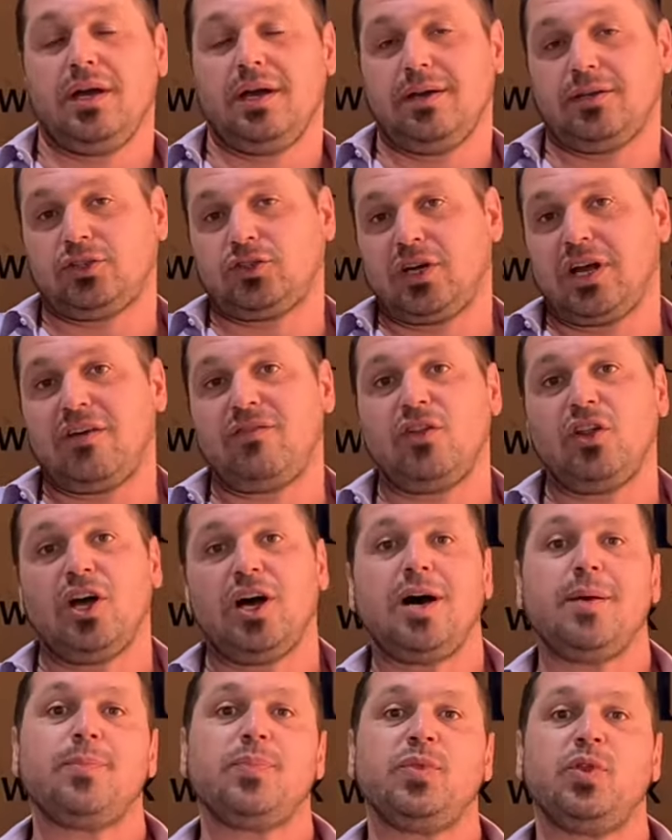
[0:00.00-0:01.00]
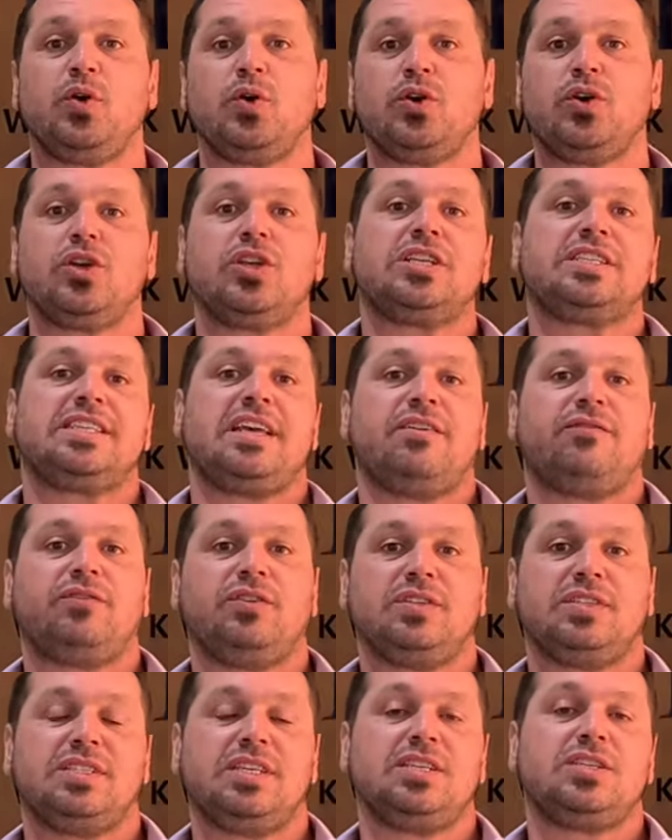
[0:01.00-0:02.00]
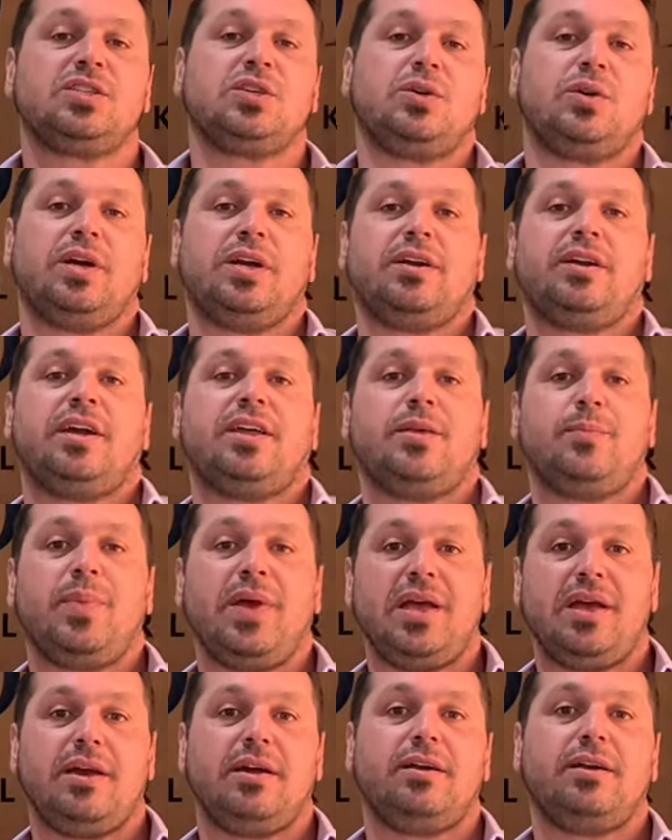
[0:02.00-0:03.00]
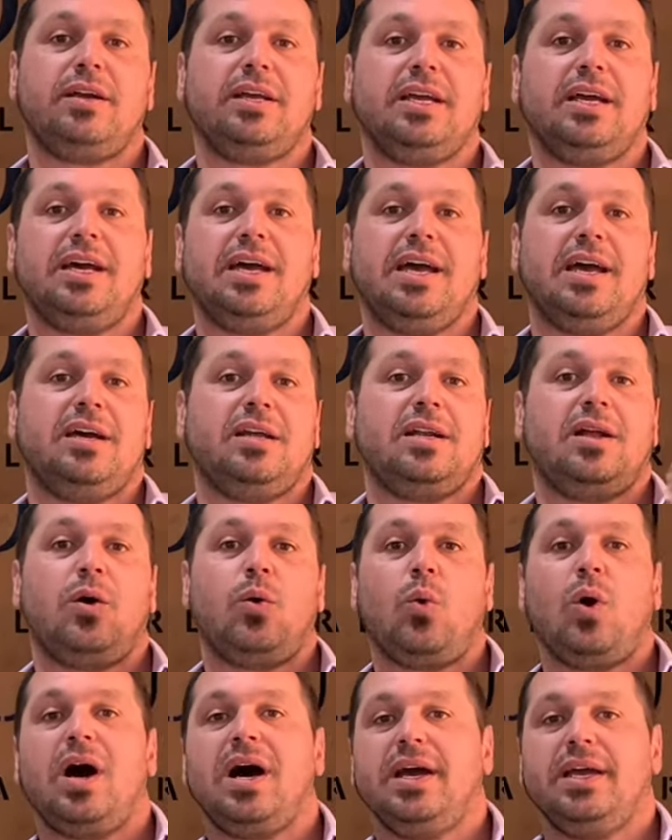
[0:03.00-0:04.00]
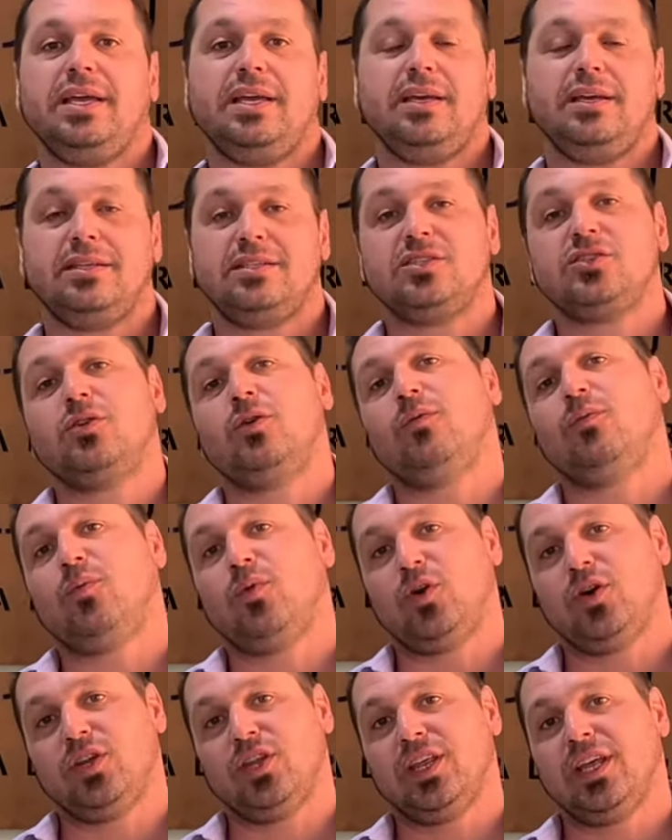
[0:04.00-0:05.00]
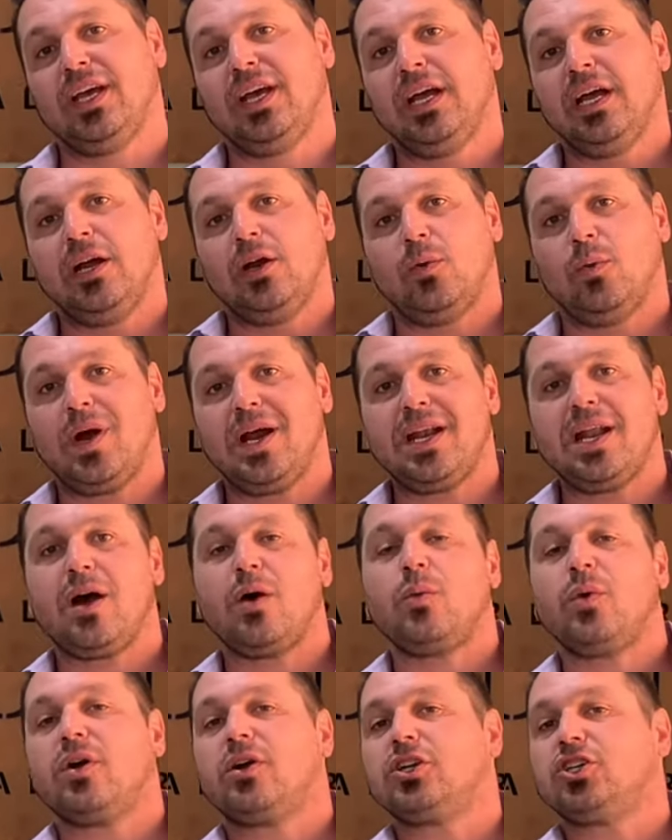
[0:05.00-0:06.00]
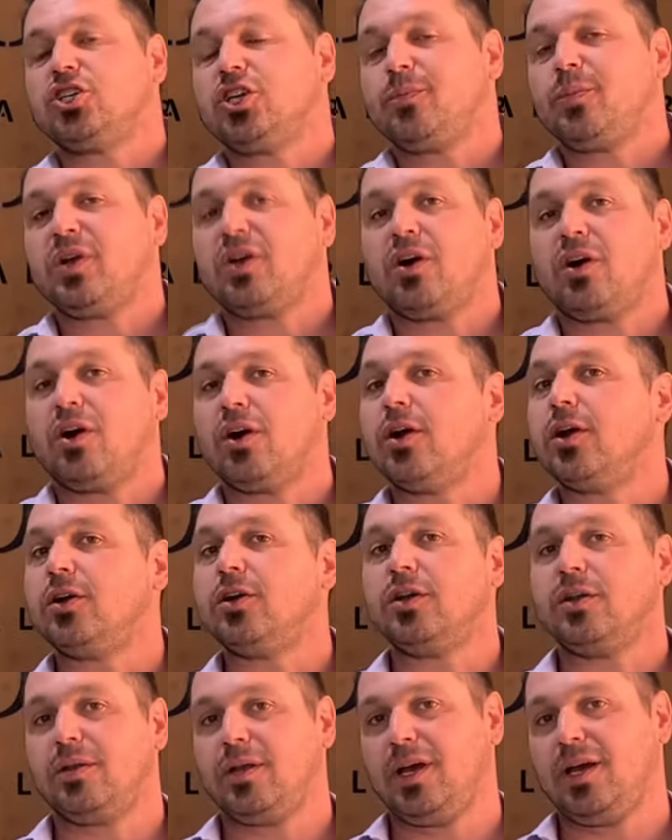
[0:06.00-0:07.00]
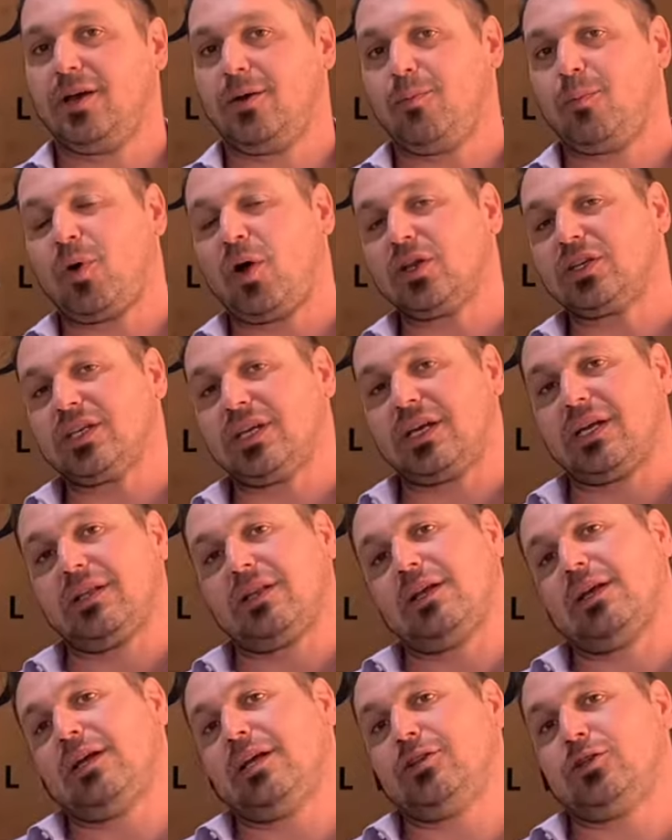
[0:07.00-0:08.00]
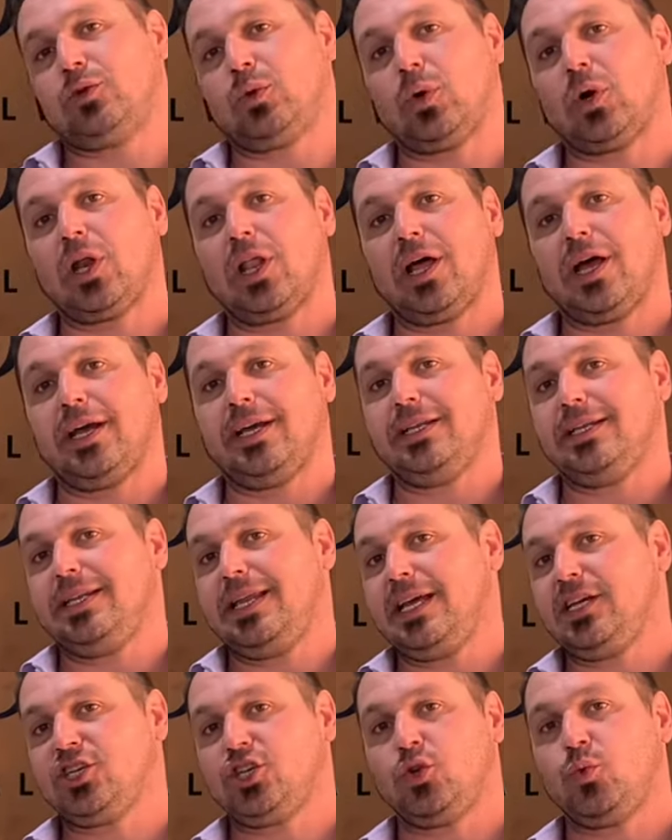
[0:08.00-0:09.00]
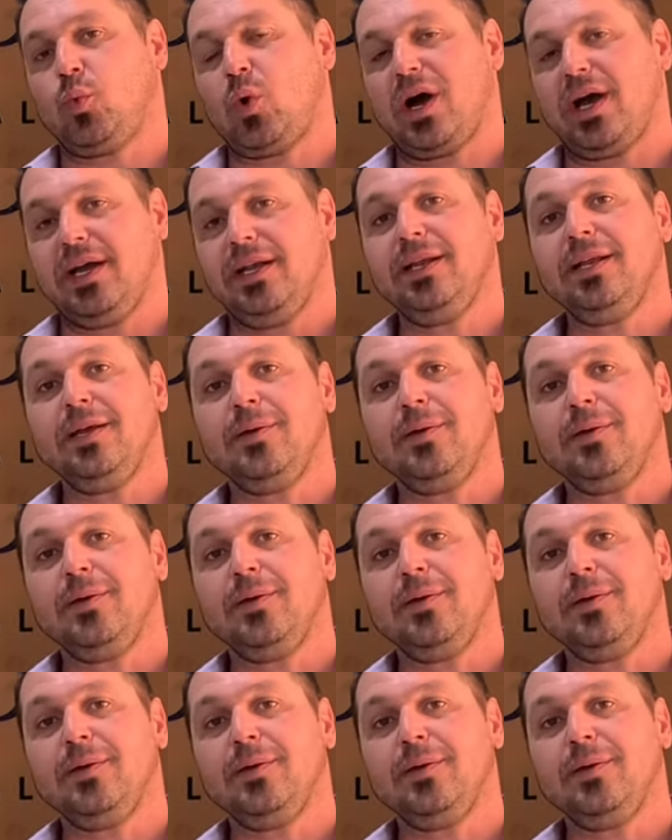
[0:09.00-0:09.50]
travel up north, San Francisco area, the Bay Area, and Hawaii, and so forth. Right now we are shipping our Baltic door line nationwide,